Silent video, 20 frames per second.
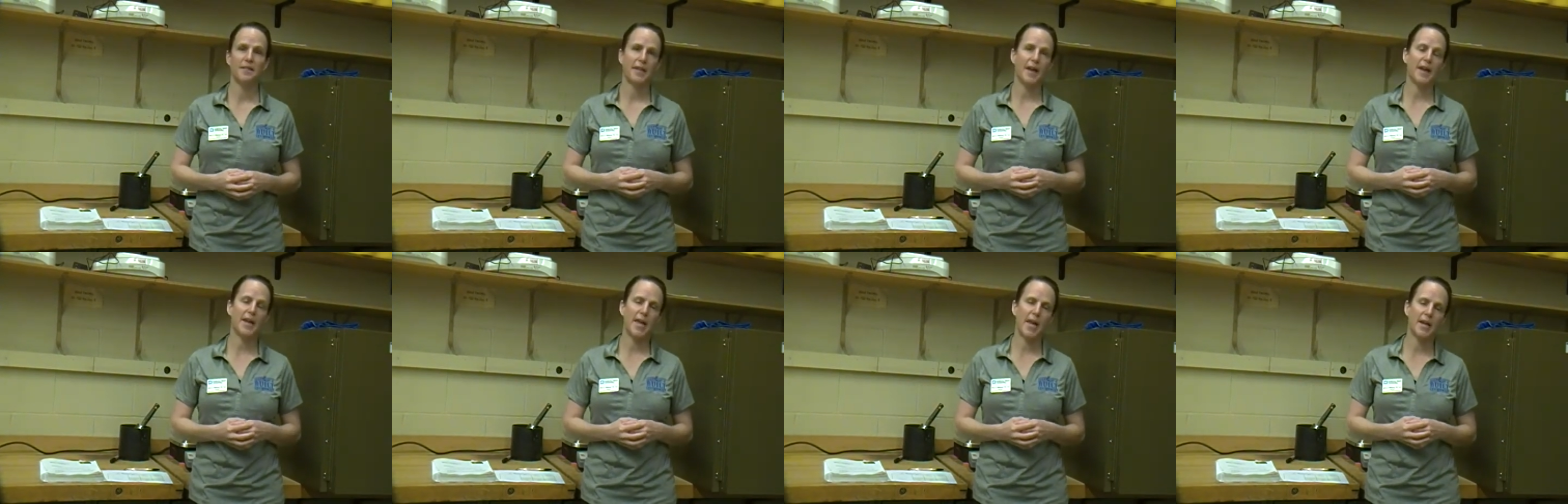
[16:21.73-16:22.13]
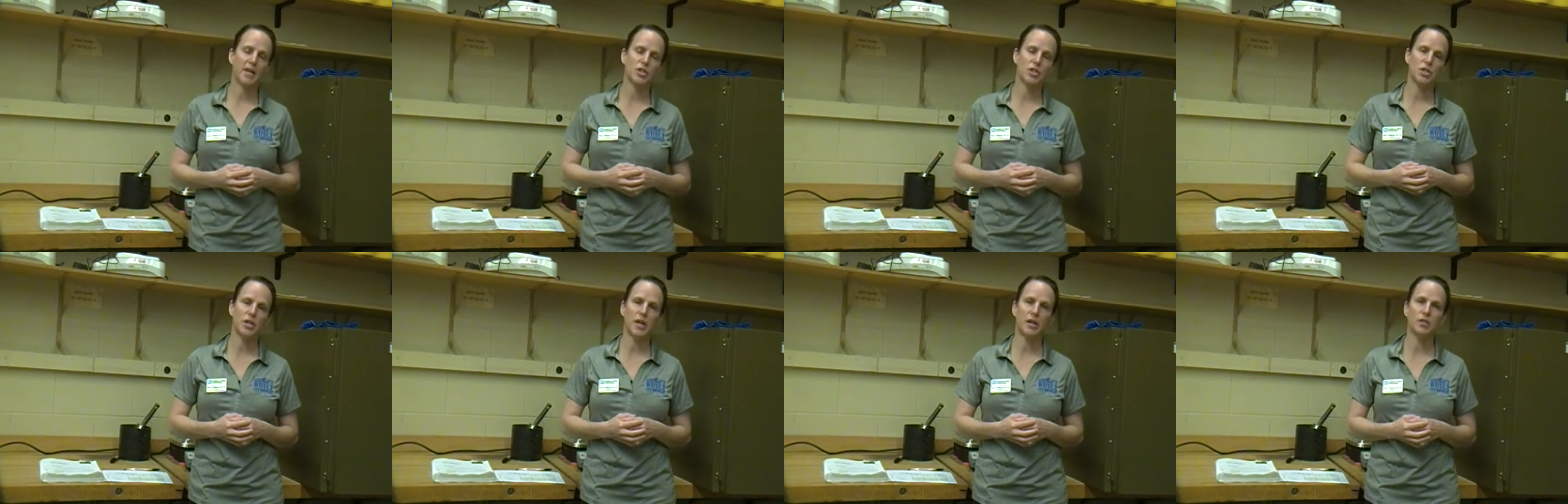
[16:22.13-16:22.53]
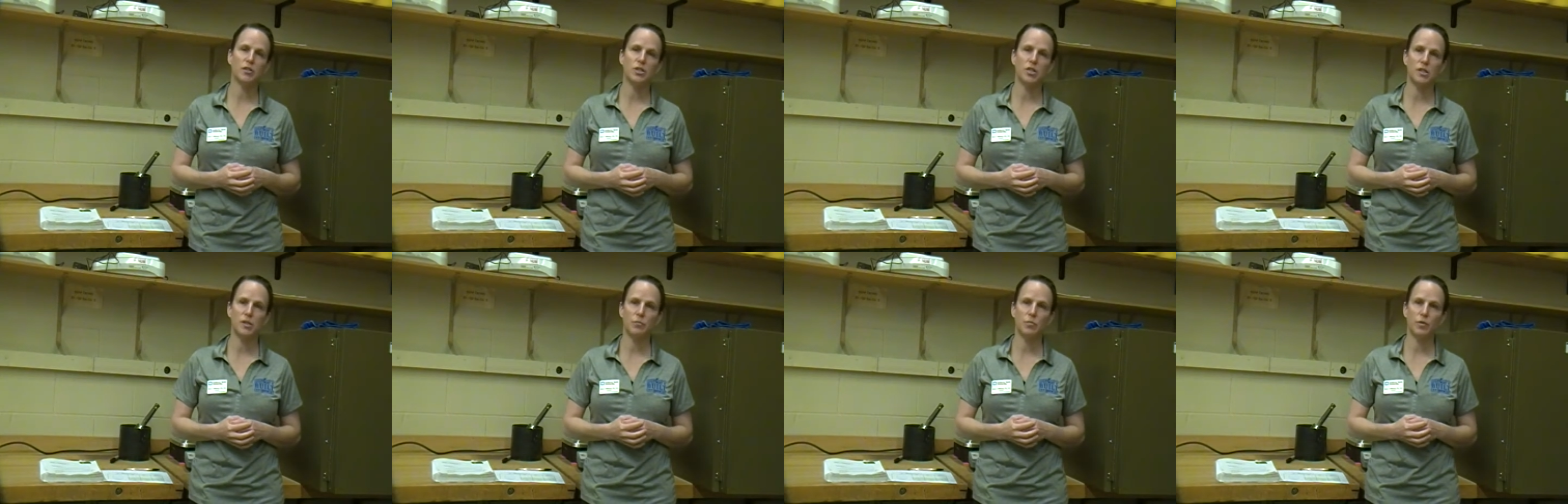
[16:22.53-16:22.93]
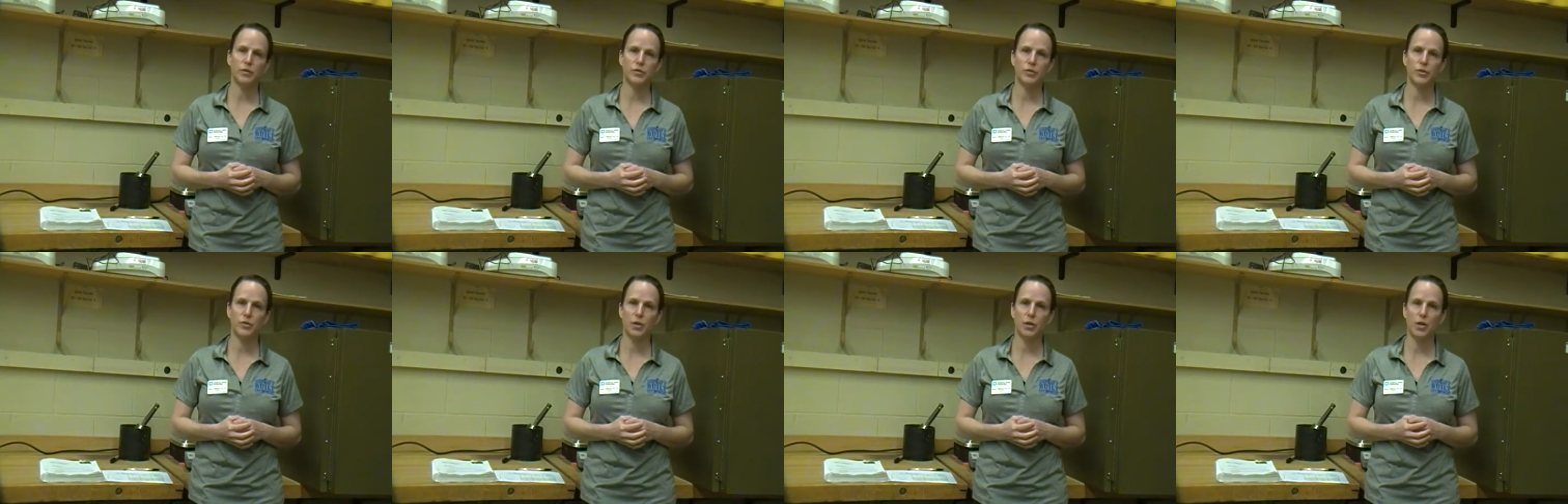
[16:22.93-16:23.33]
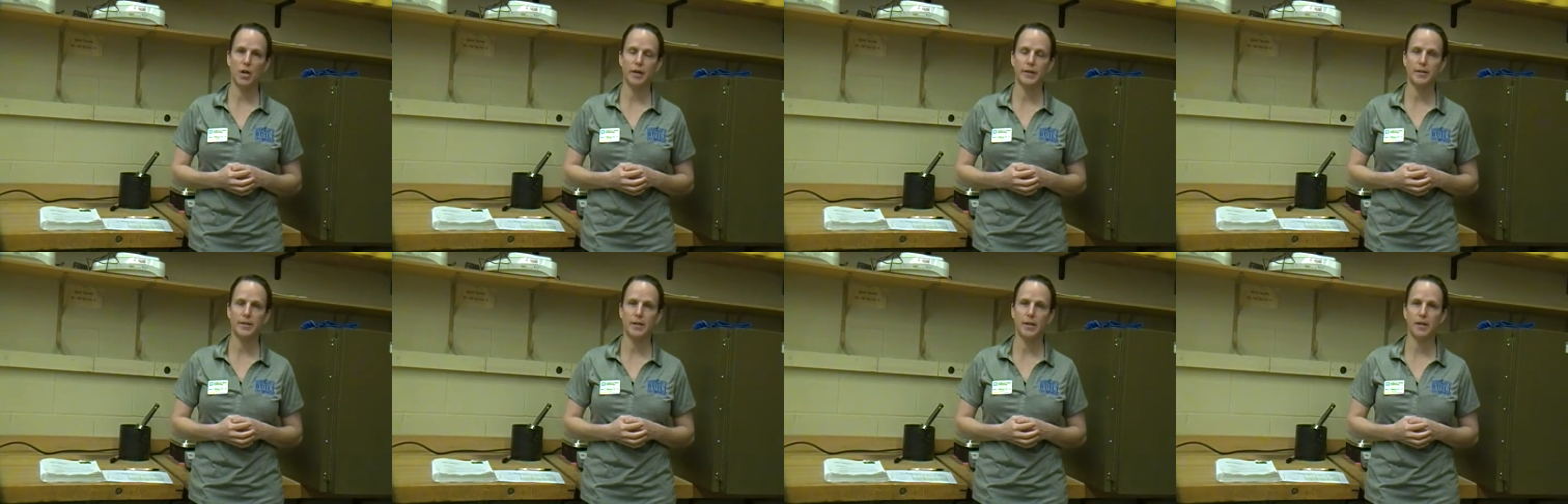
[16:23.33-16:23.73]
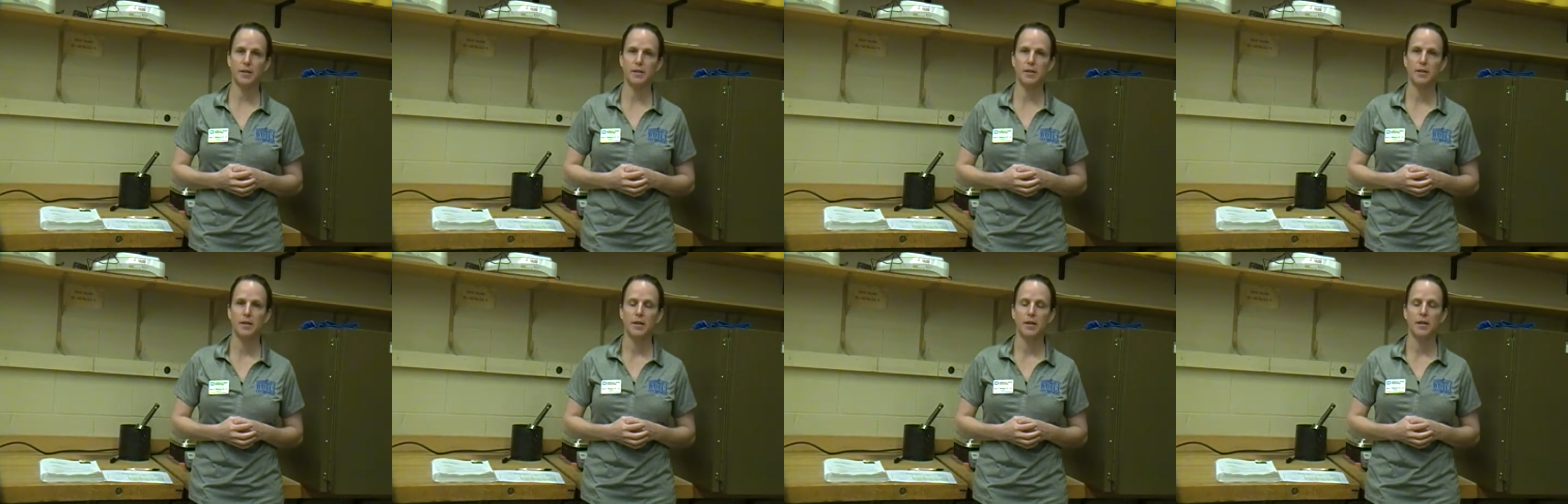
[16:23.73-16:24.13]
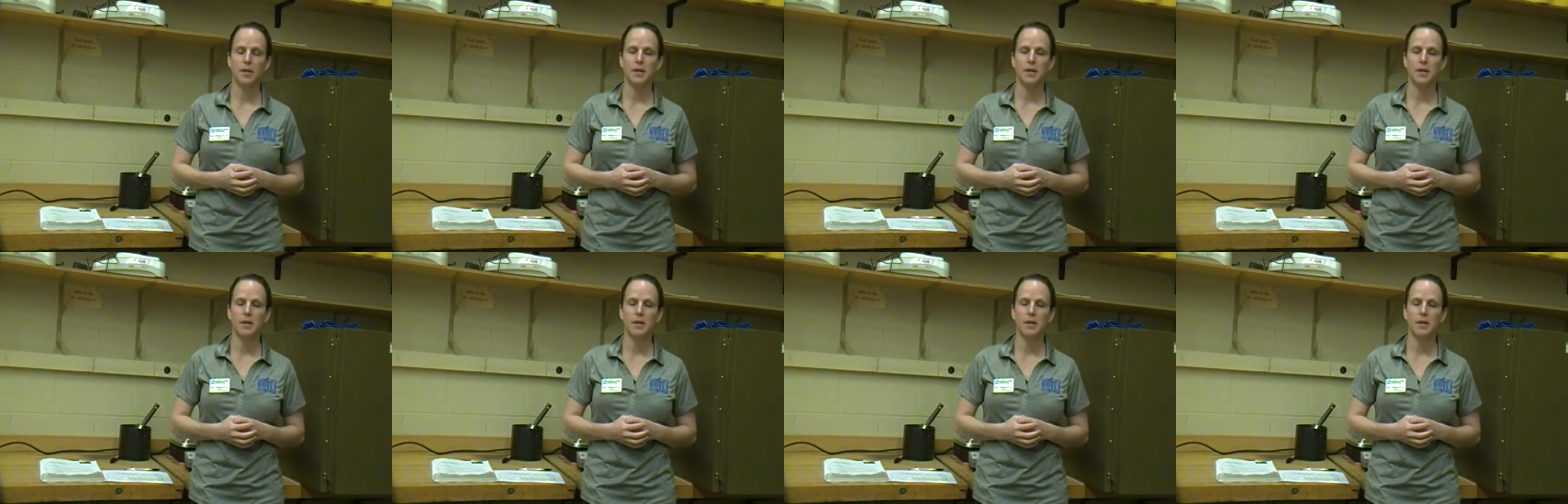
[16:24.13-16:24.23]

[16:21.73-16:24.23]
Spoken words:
that can change the moisture content.